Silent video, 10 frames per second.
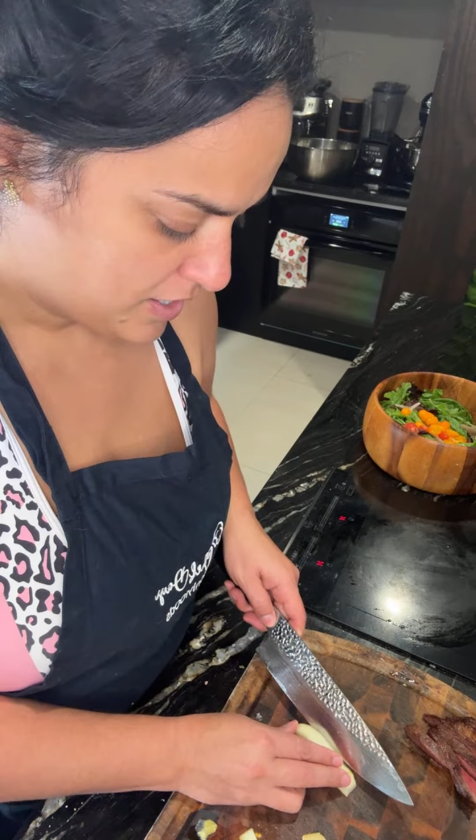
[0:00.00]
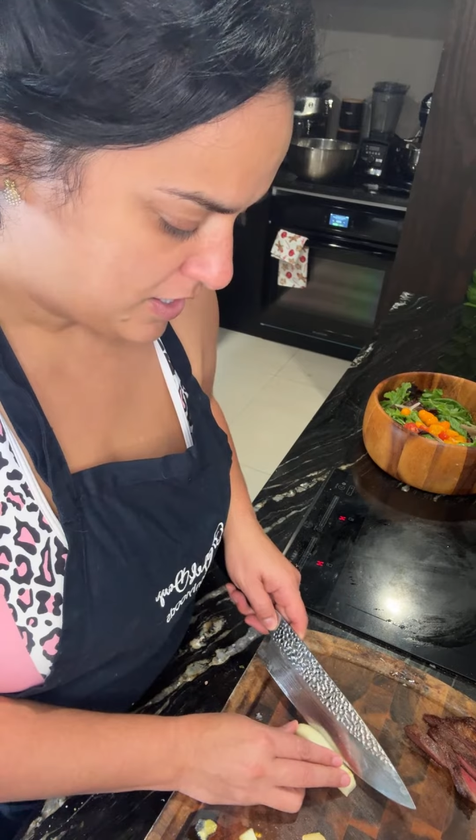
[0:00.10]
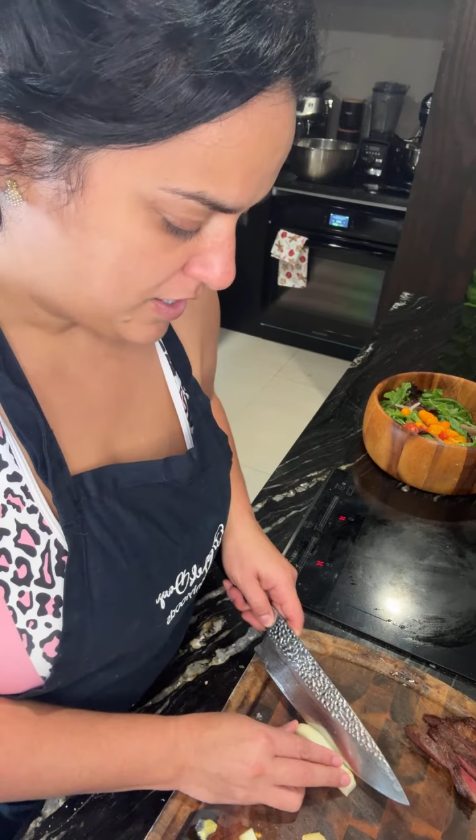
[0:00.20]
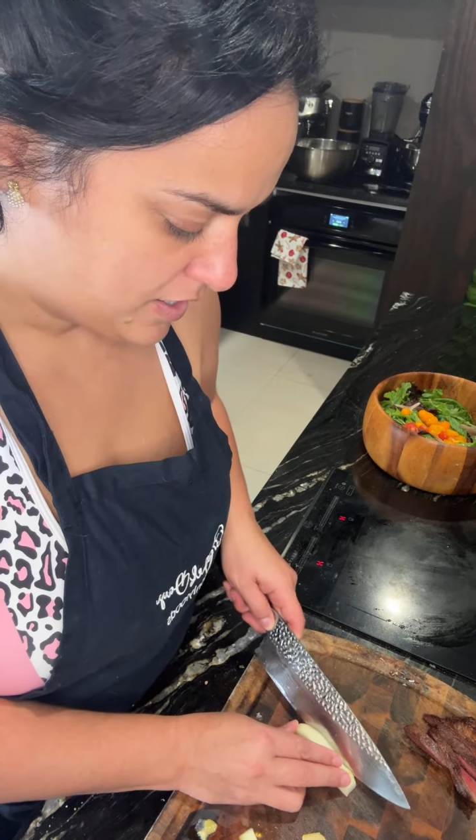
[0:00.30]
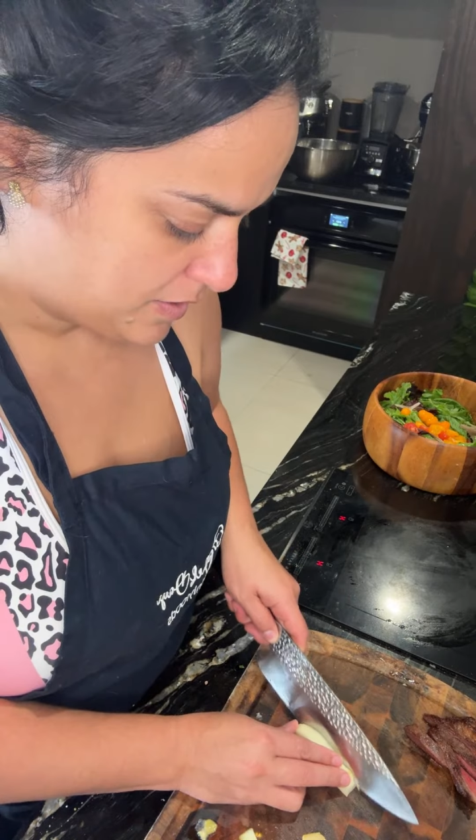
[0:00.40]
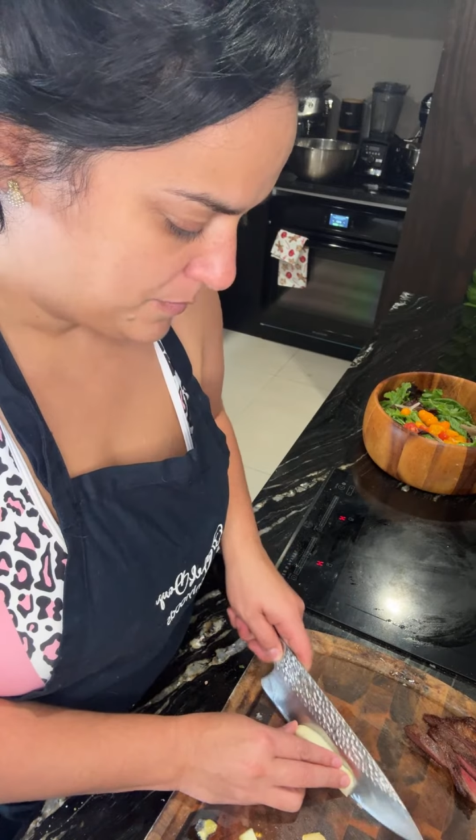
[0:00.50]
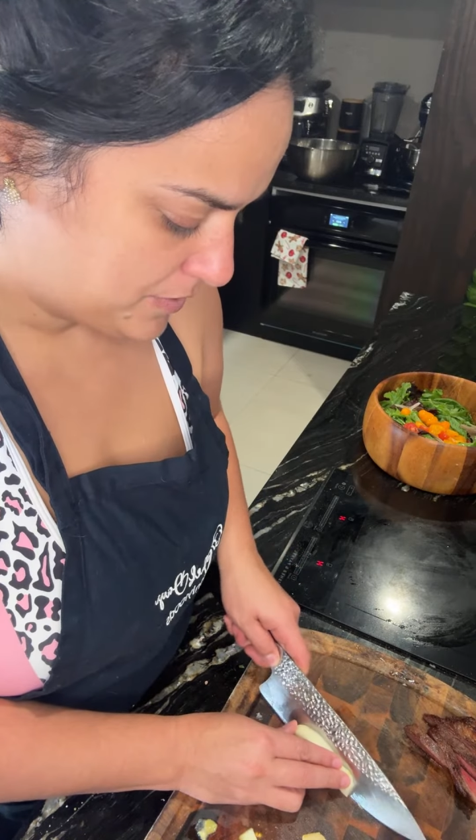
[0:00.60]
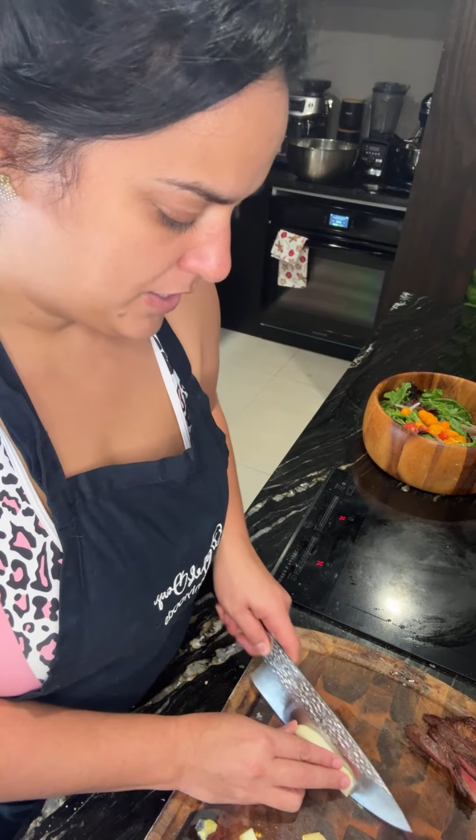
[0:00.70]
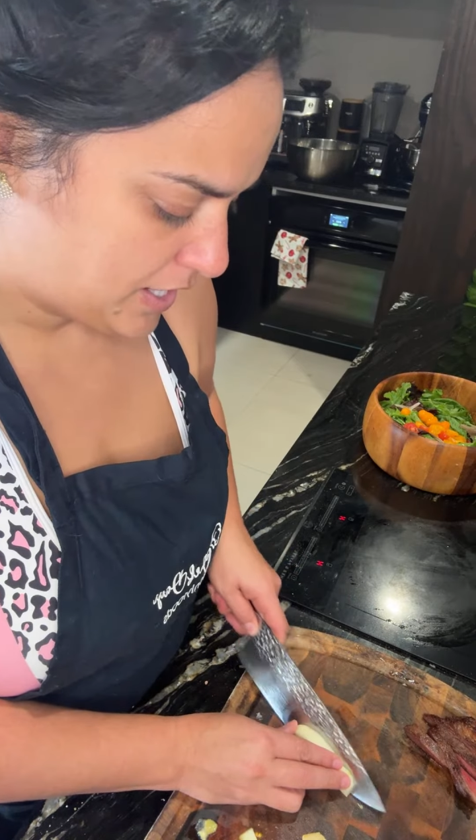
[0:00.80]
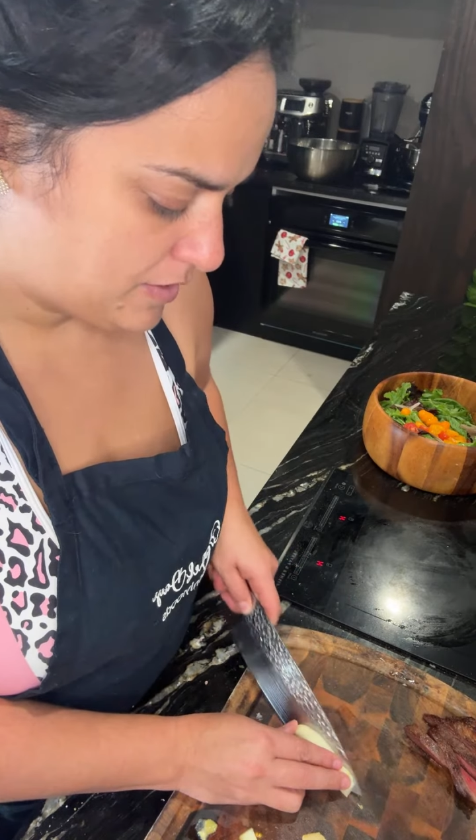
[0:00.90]
The
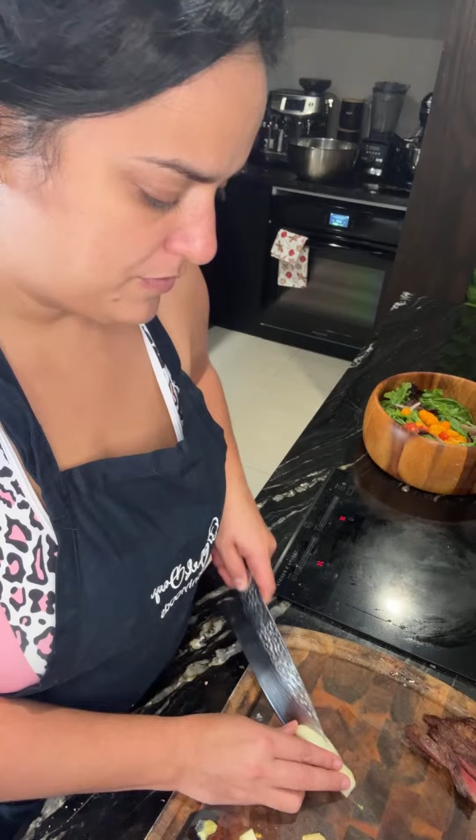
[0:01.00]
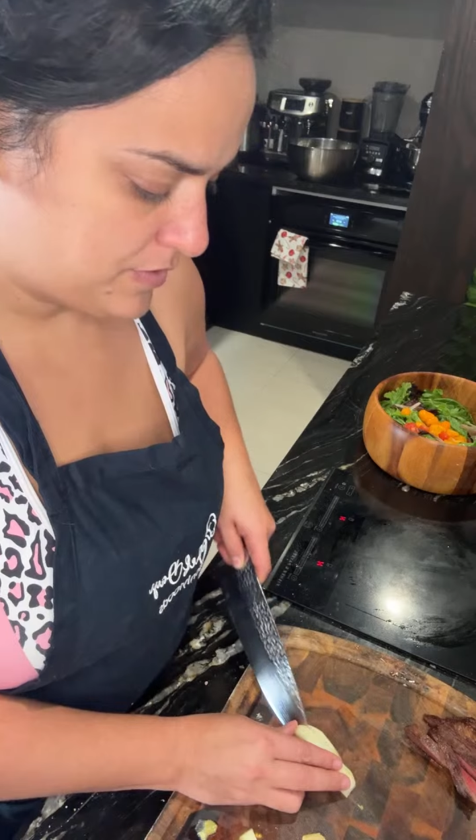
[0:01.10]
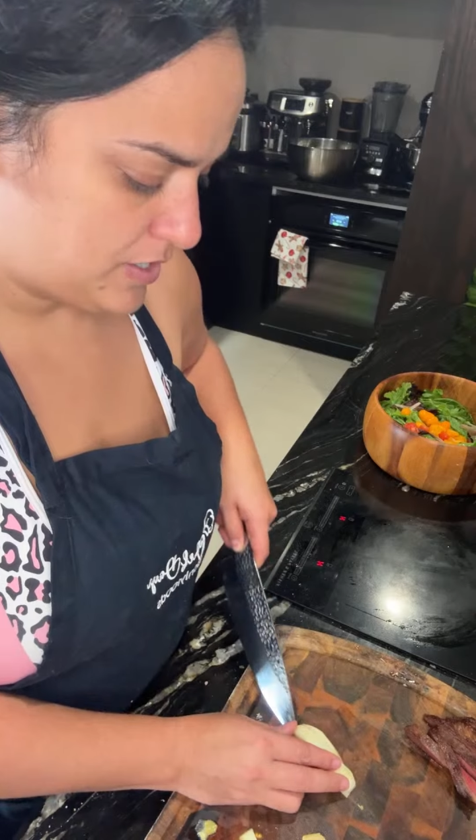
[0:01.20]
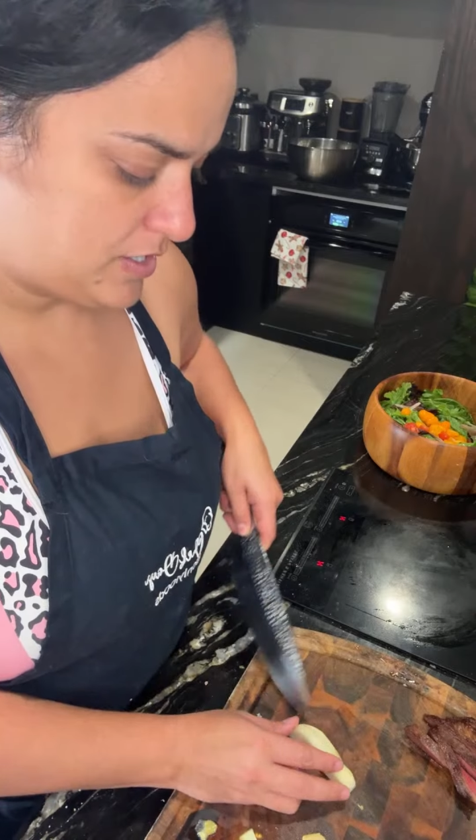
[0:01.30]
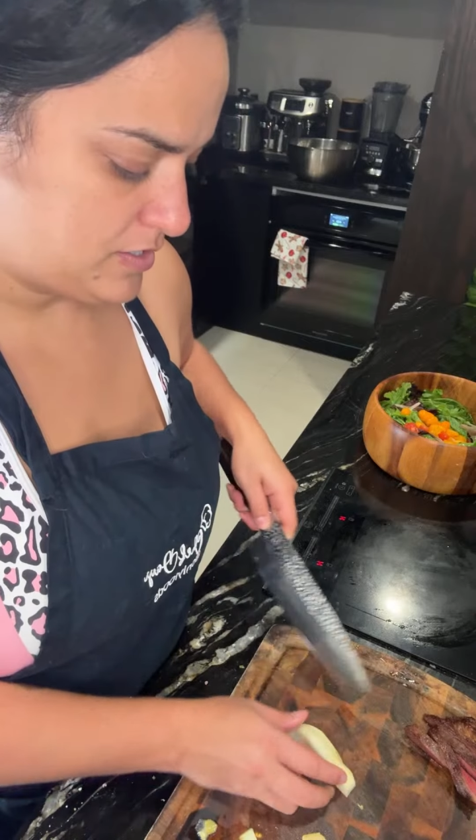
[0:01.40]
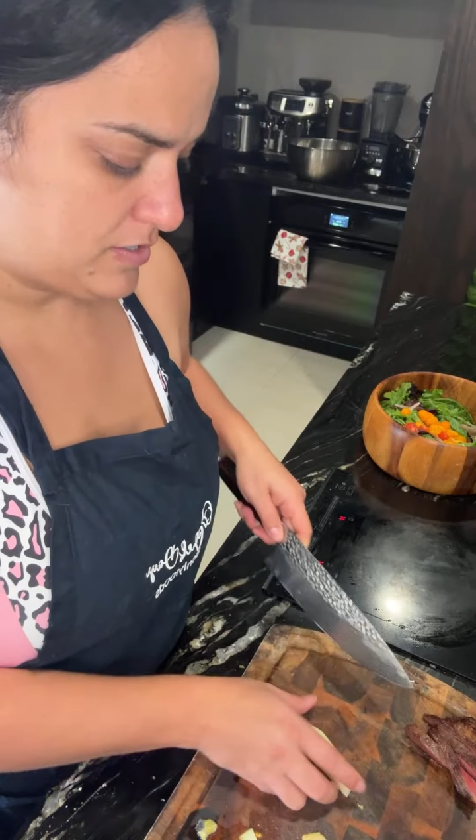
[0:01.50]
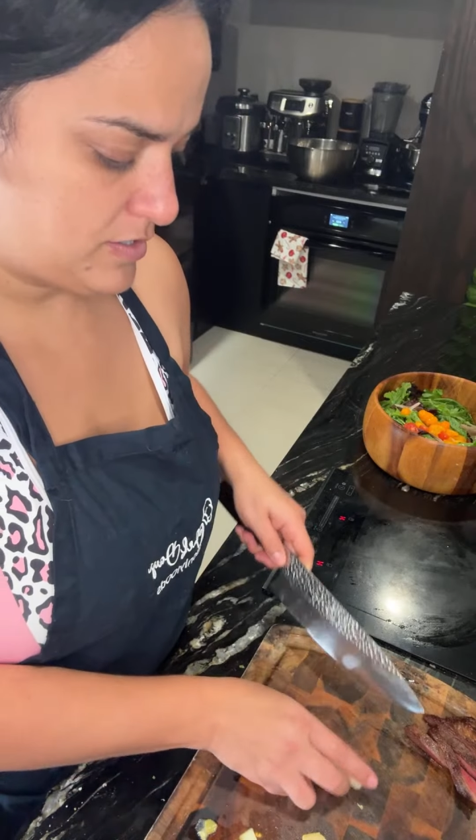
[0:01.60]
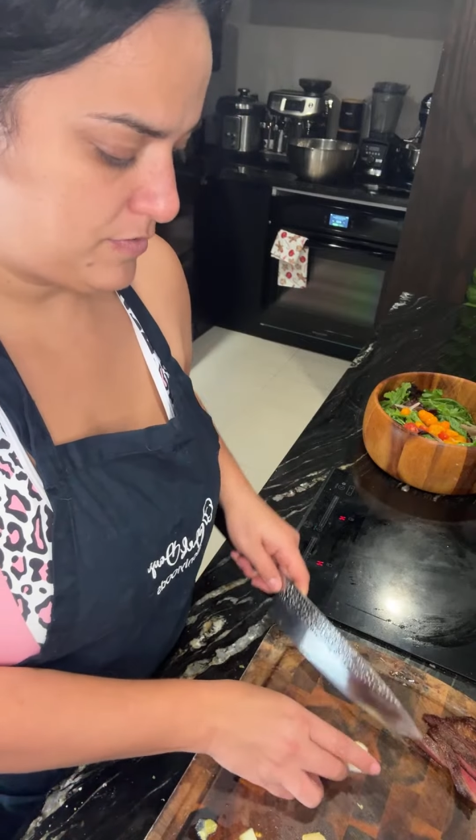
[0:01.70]
knife is